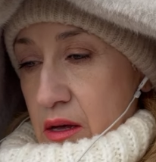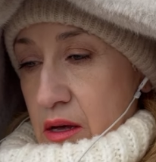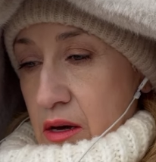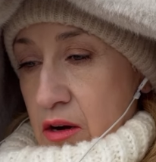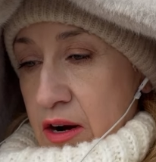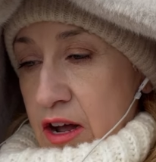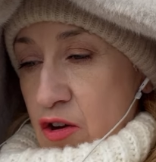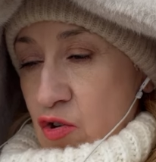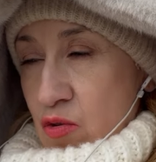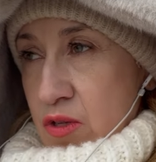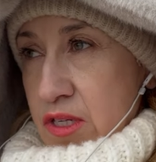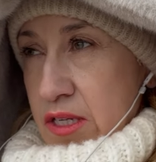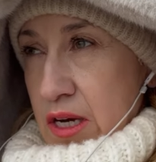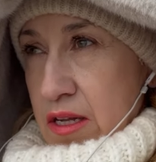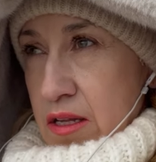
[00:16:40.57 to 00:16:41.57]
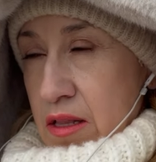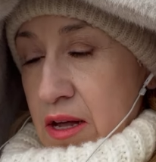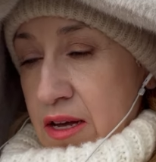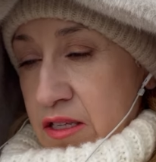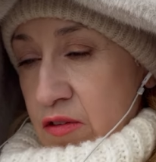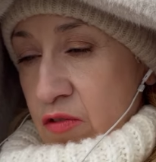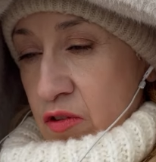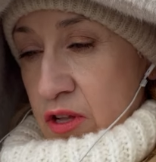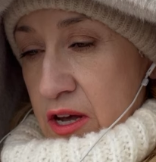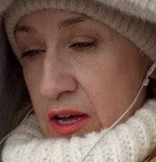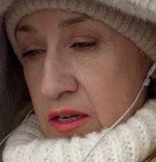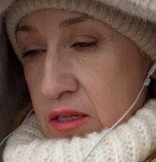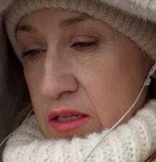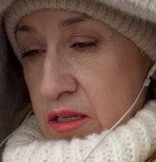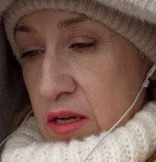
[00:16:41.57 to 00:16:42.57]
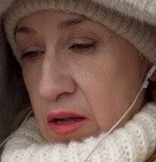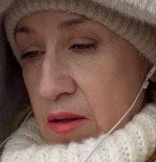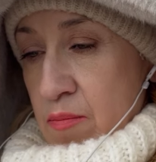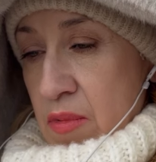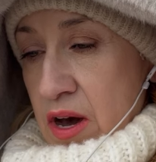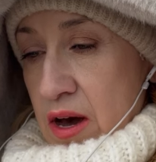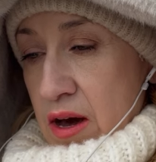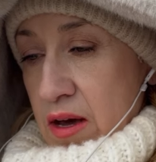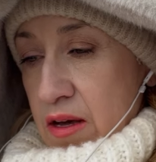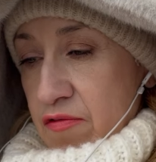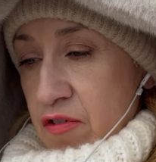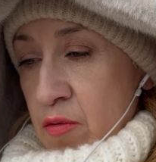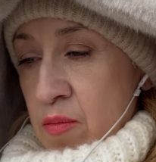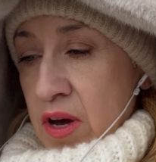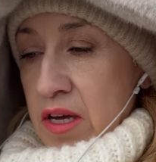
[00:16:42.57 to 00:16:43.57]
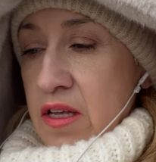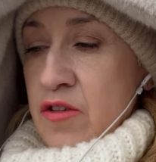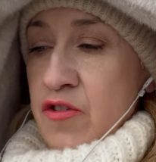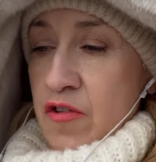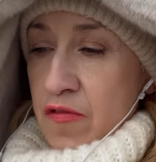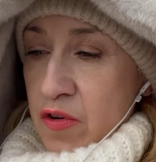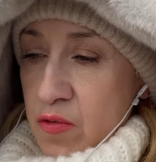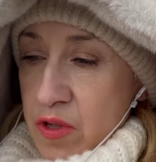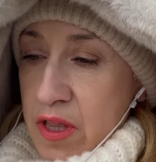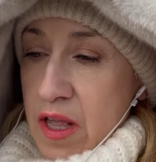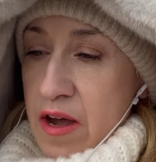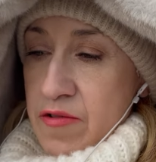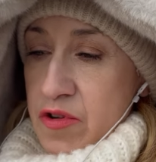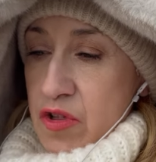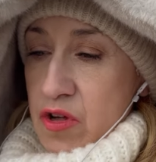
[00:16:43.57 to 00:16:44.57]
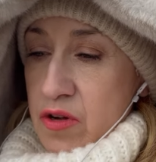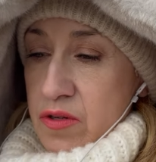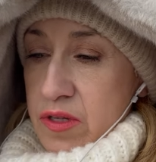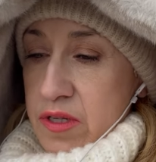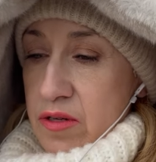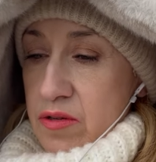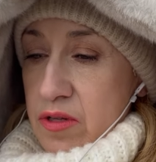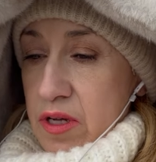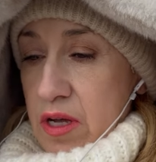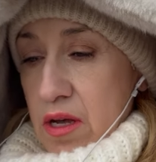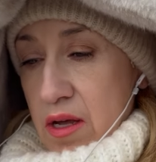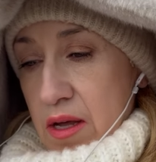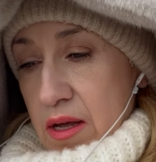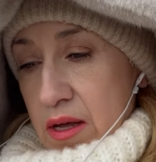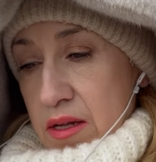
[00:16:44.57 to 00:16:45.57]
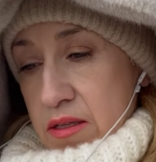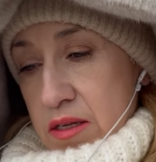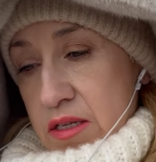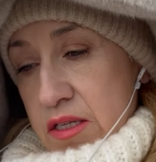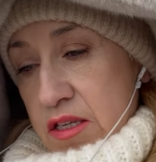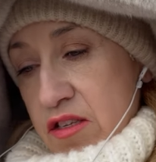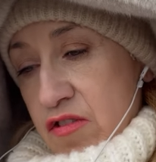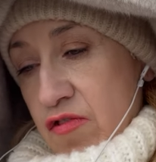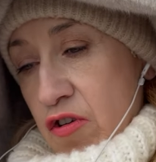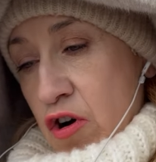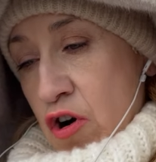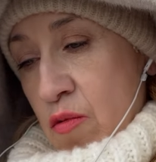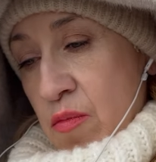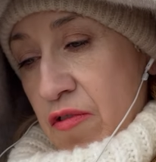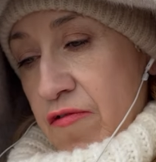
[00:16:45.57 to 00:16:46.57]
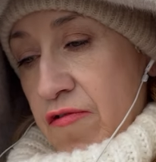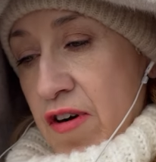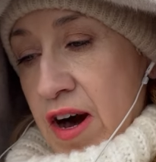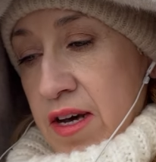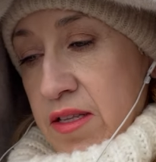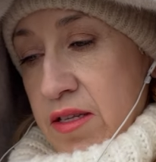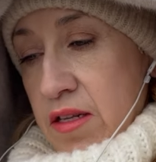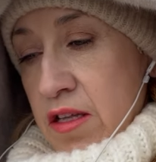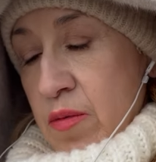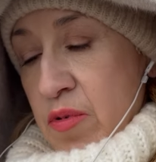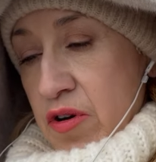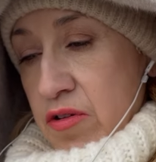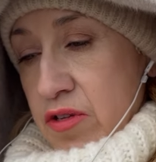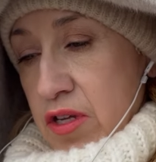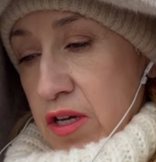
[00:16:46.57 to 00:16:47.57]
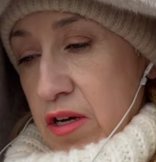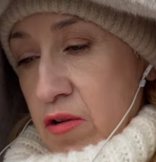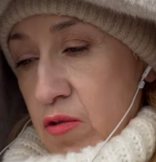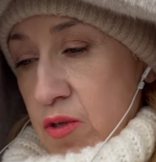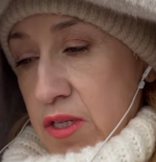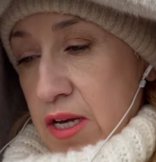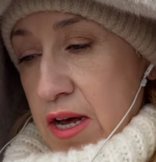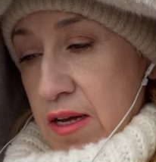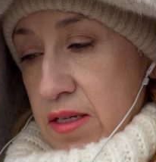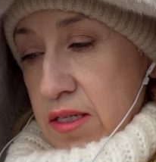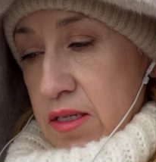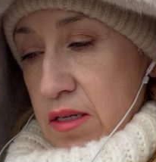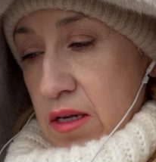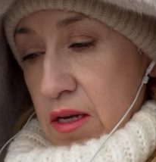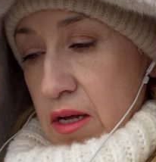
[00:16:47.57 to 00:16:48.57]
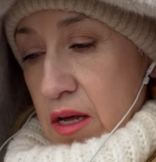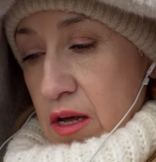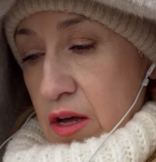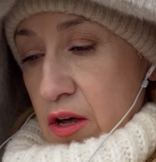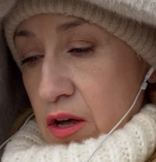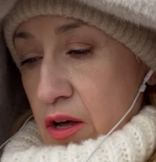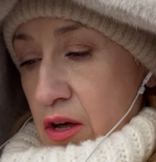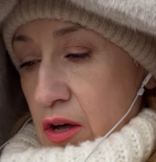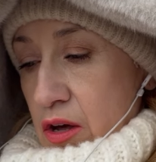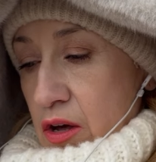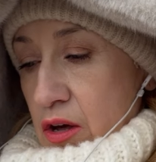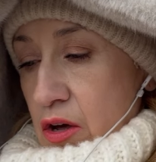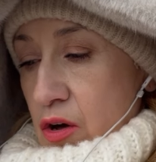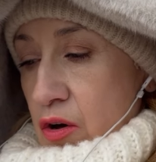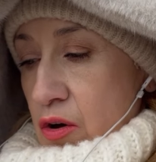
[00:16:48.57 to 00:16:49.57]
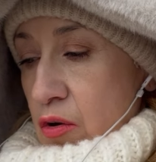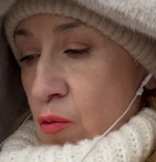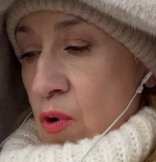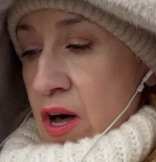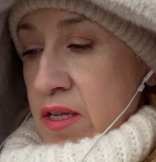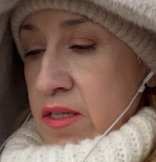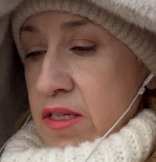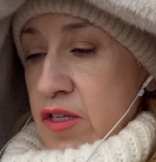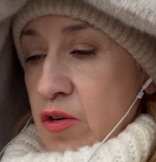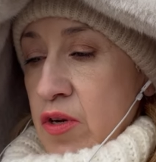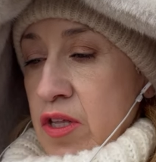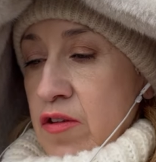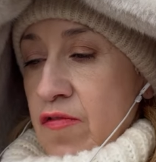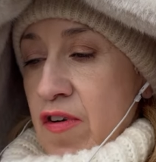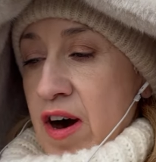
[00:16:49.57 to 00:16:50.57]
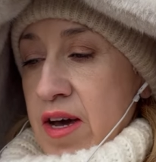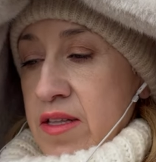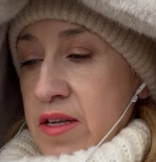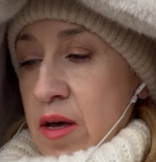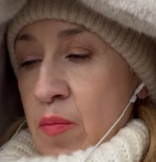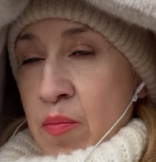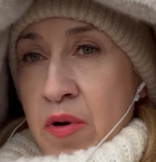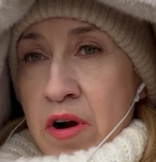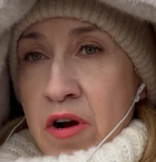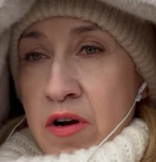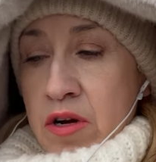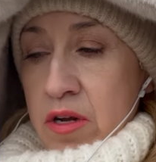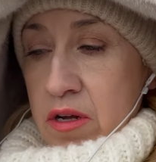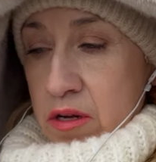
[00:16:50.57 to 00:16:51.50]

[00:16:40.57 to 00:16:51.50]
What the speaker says: Or I should say the last few days, from my interview with Larry Johnson. This is from Find Liberty, who says, once you invite a bear